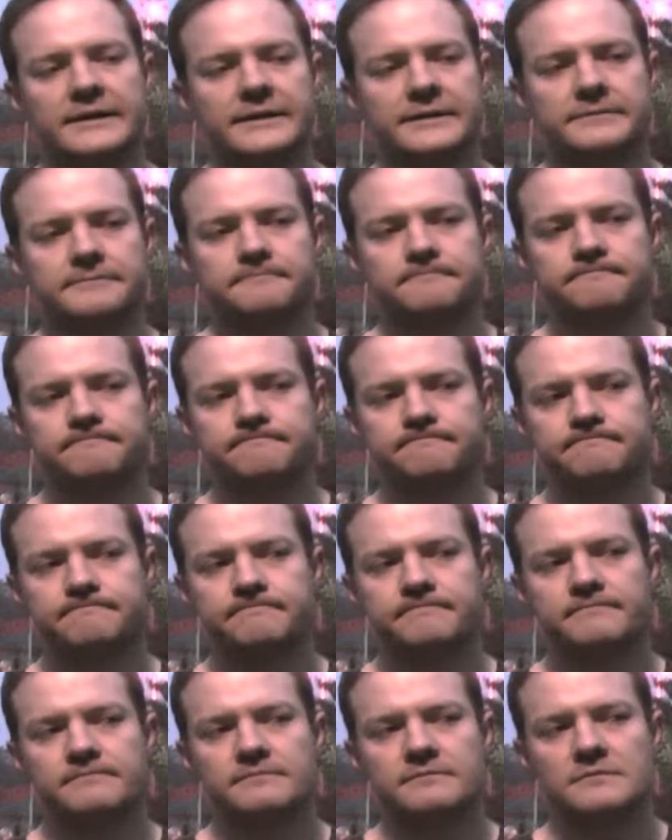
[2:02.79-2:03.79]
Um,
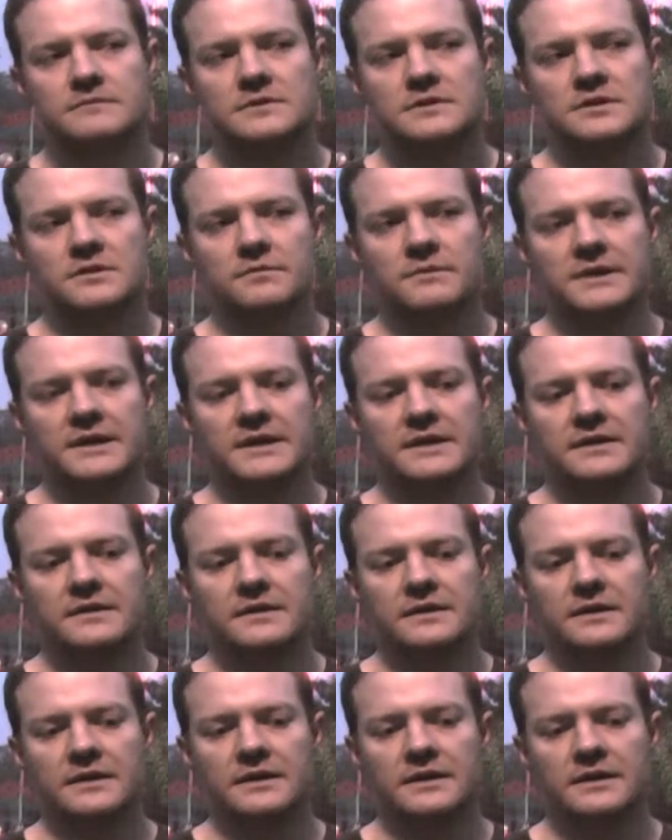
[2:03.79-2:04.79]
to me,
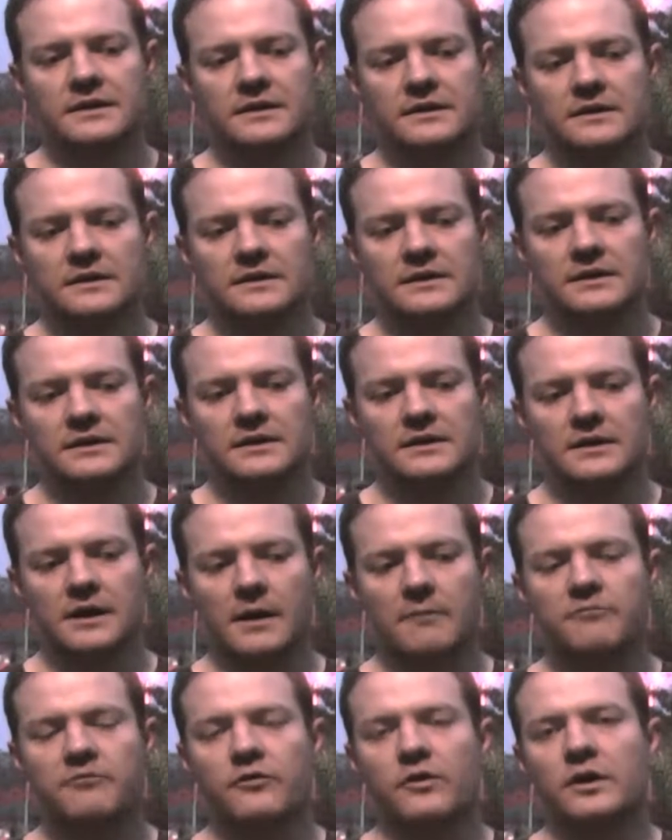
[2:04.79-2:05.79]
the, the
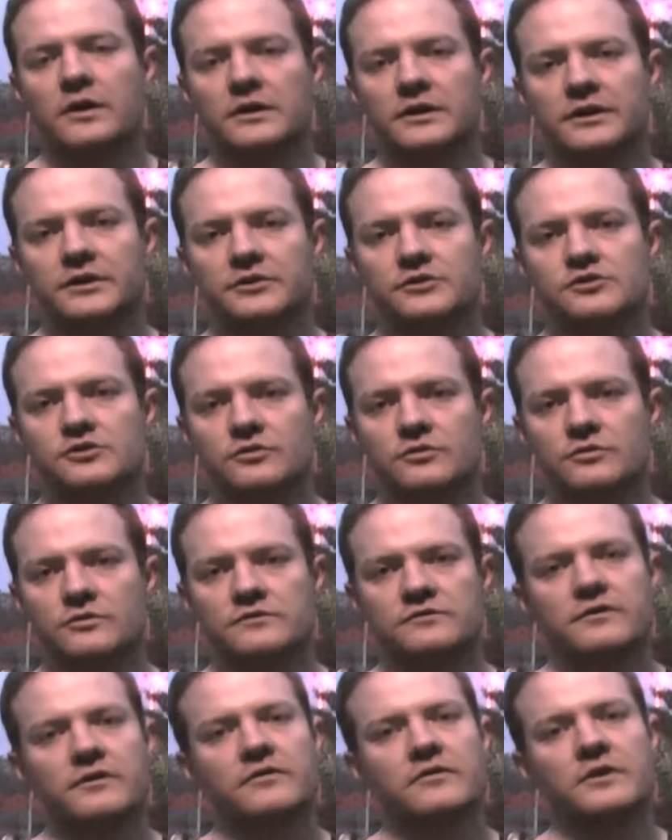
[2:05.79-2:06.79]
upfront literature
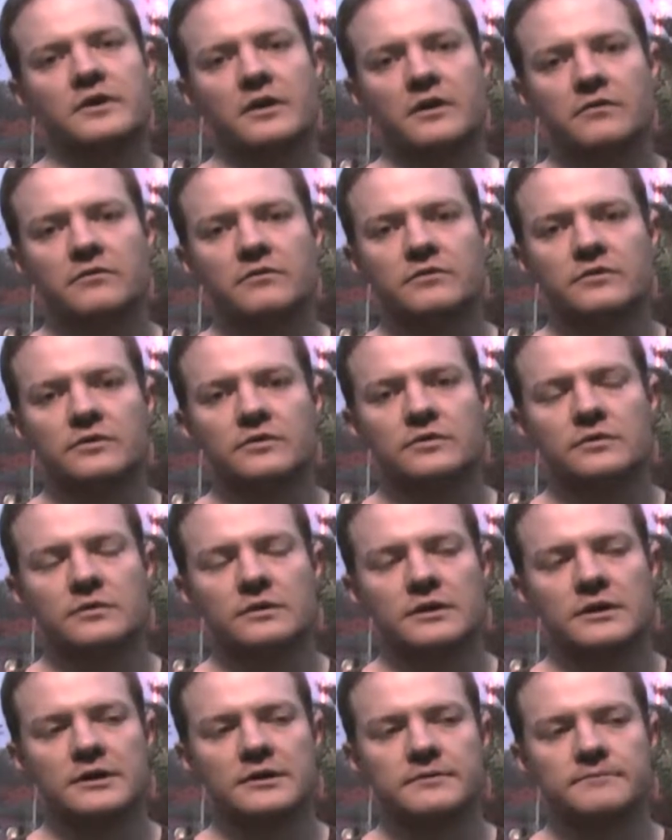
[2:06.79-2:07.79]
was very, very helpful
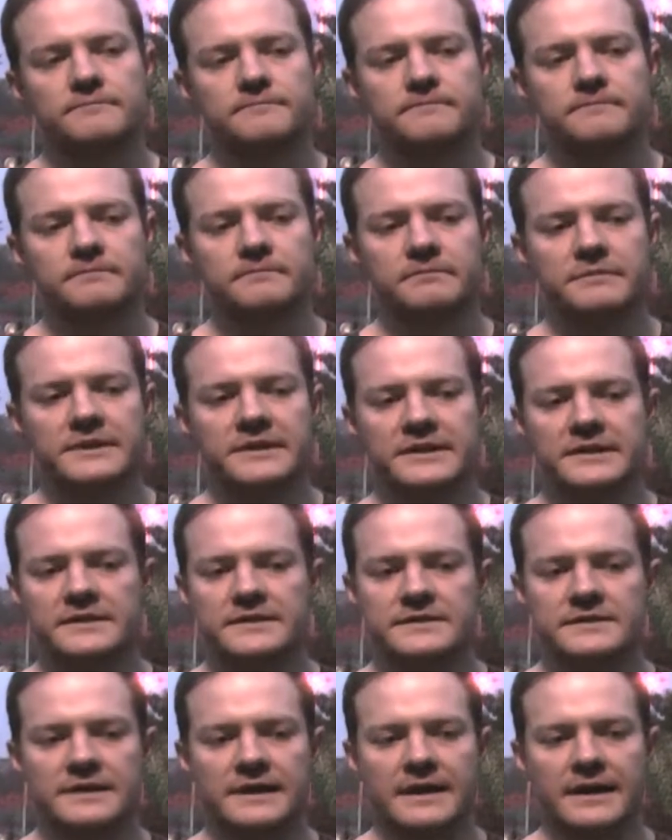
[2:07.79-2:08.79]
um,
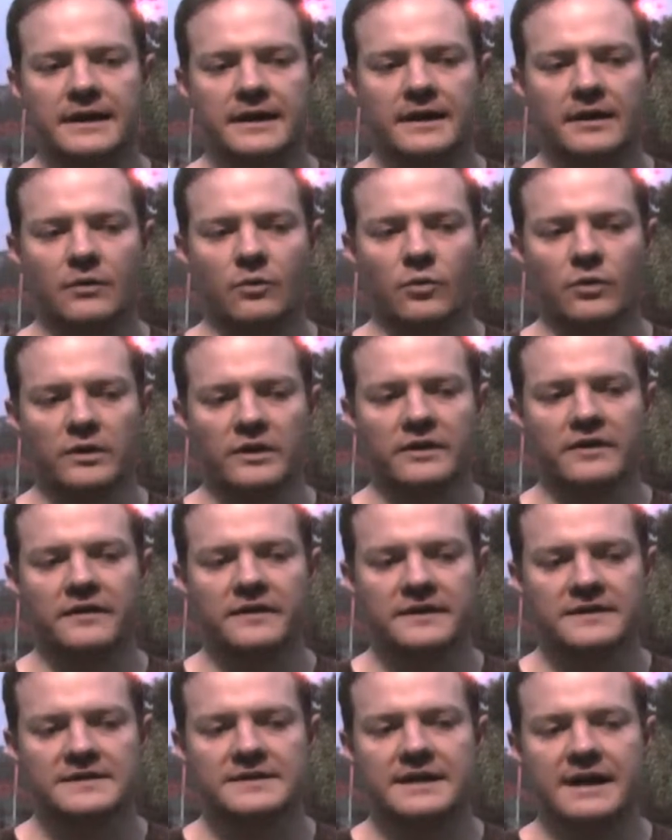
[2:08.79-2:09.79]
because one of the
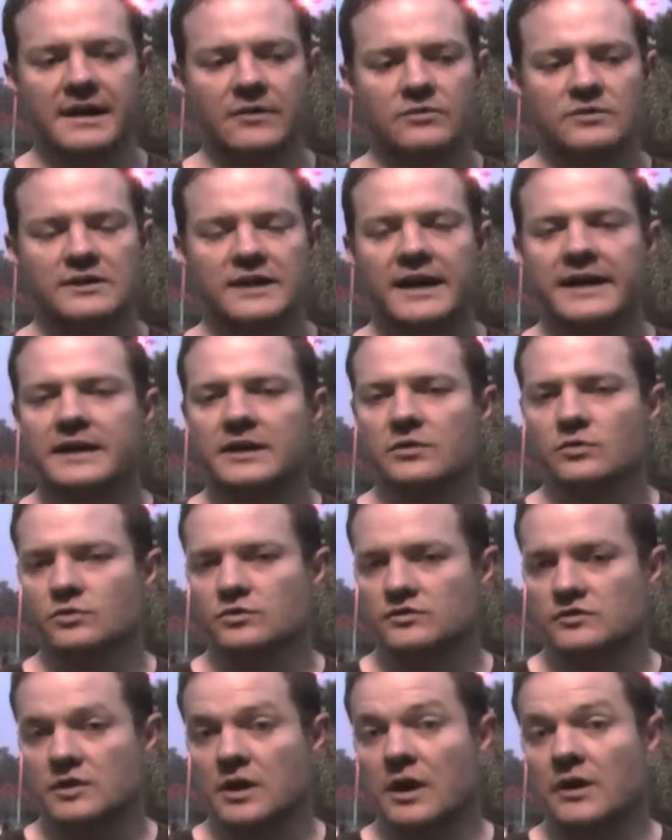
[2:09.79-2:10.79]
things that I was lacking
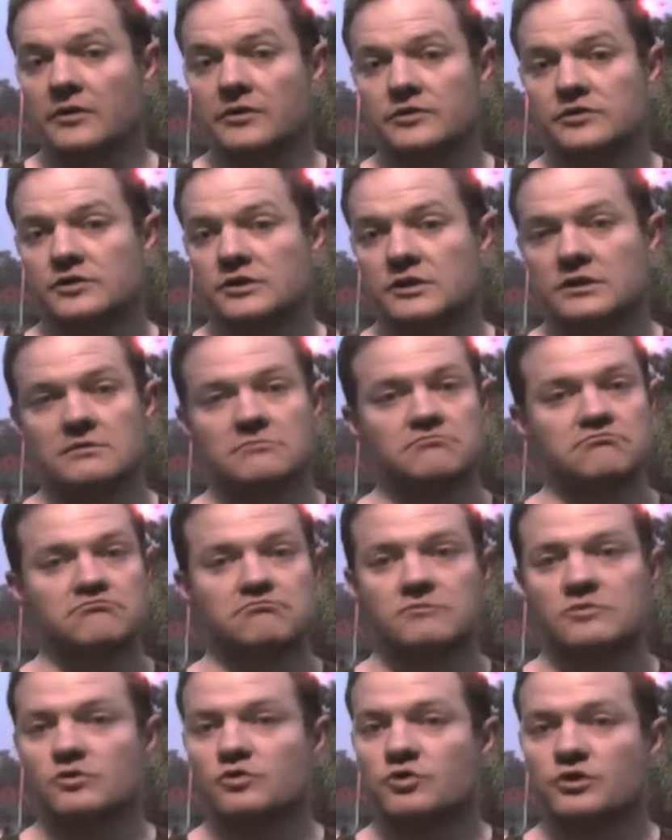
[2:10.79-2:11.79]
was knowledge
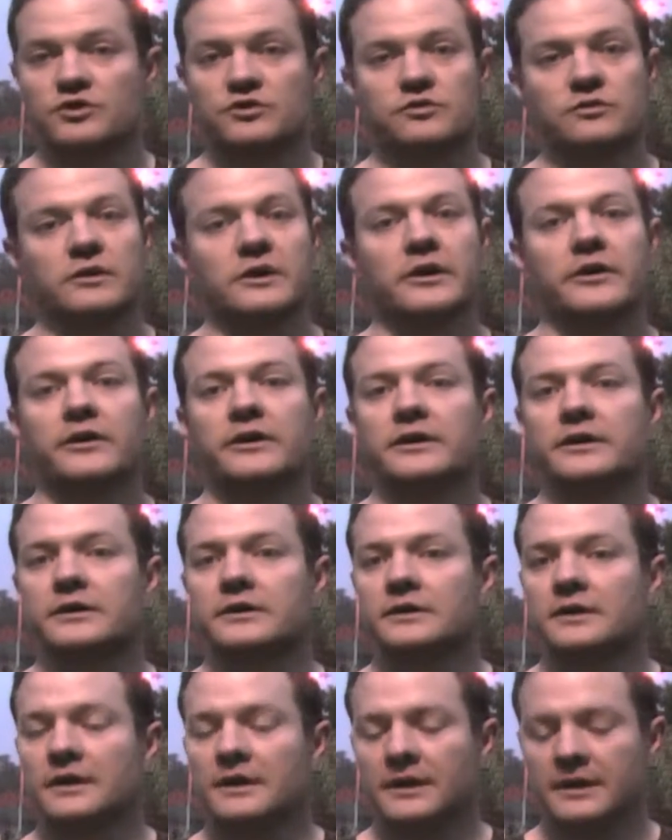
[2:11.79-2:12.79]
in the nutritional
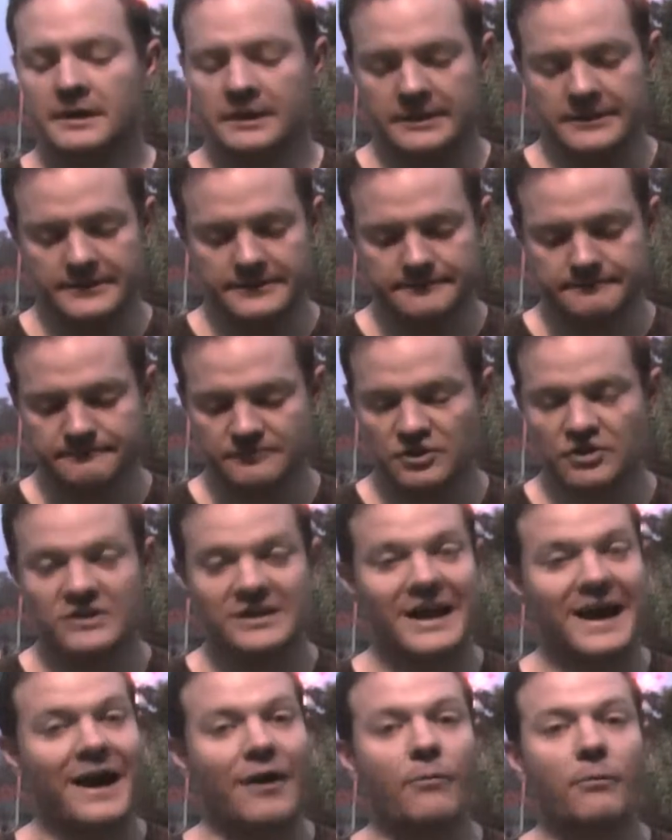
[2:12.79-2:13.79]
area, um,
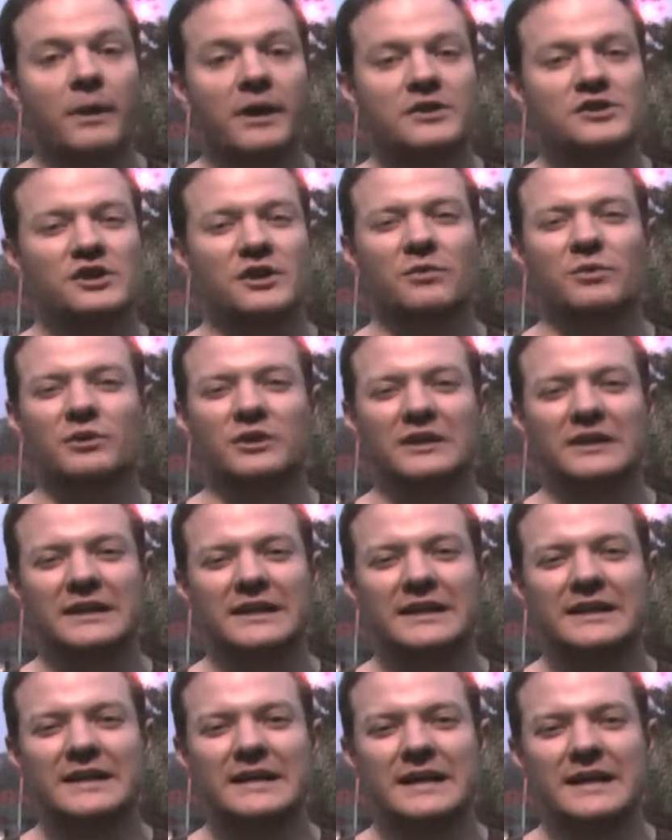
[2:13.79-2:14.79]
just how much I really
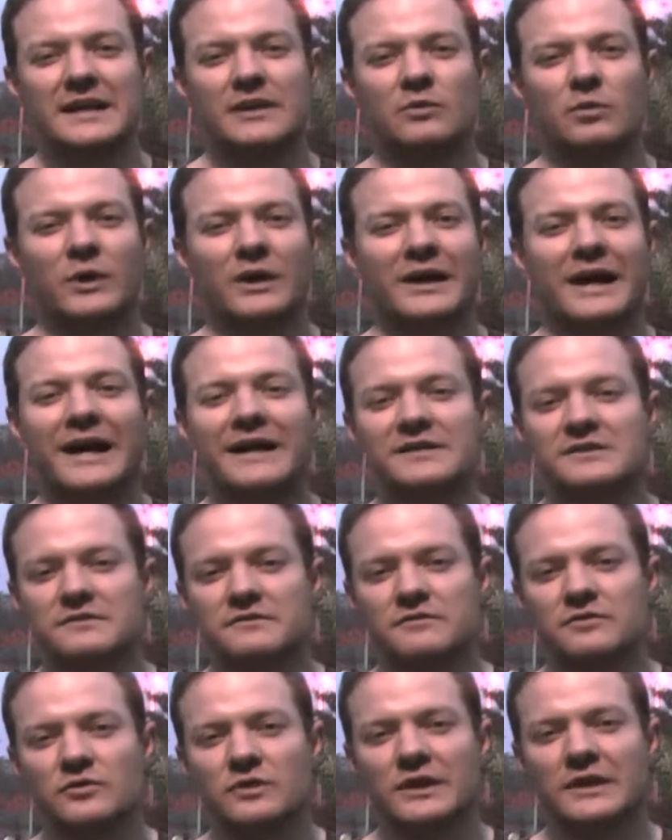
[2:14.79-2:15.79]
needed to eat, what kinds
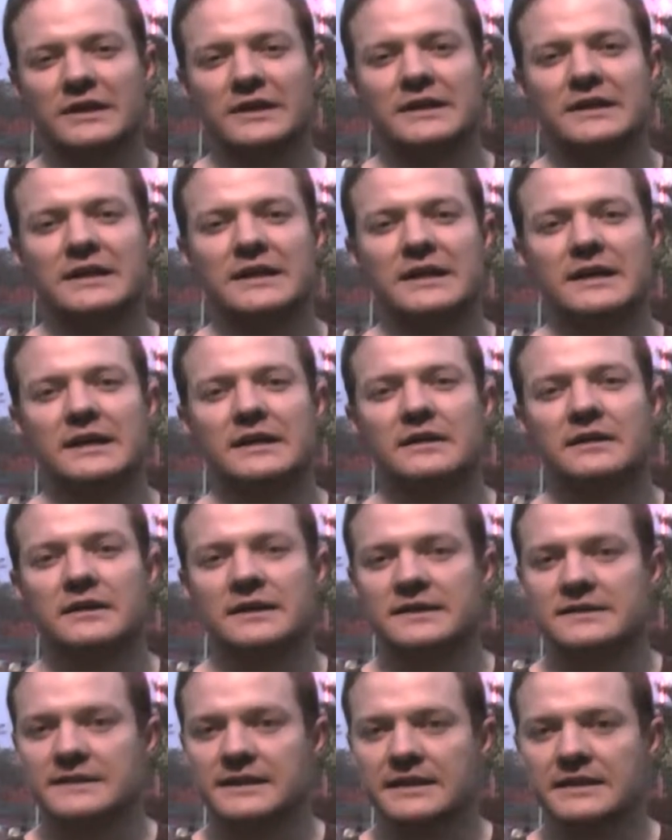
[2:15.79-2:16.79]
of food I needed to eat,
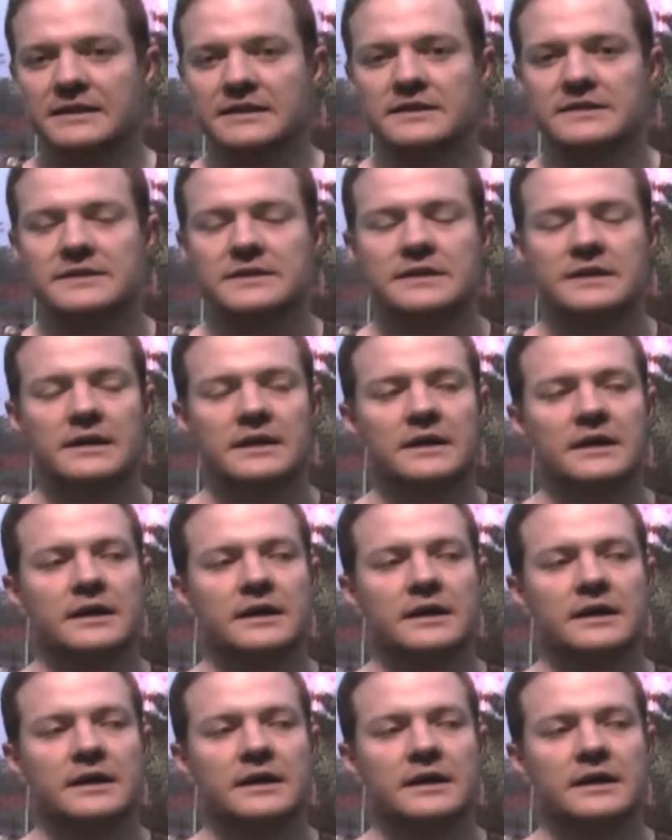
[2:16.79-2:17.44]
things like this.